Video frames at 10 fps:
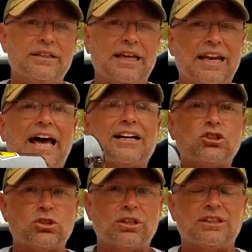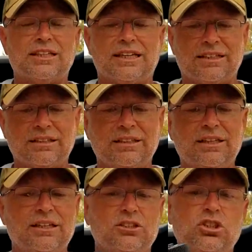an extra thing,
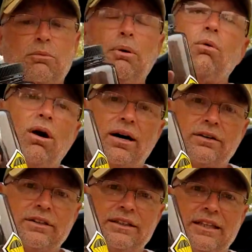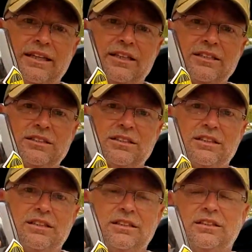because you can put water in this
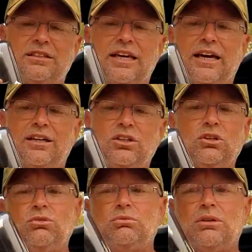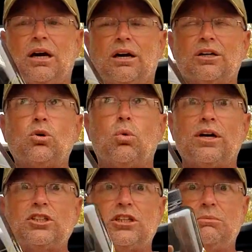that you are
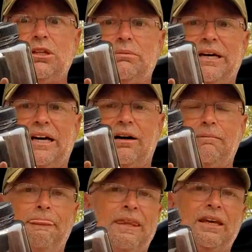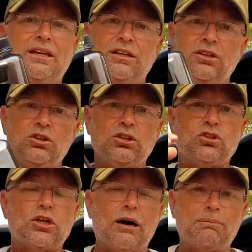questionable about. You could
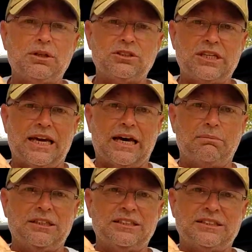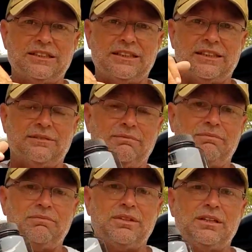drop your tablets in it.
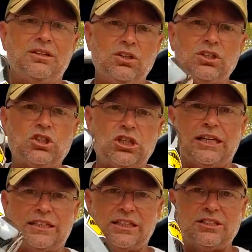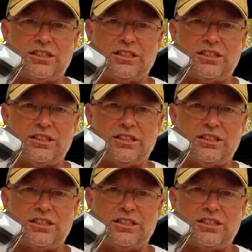You can shake this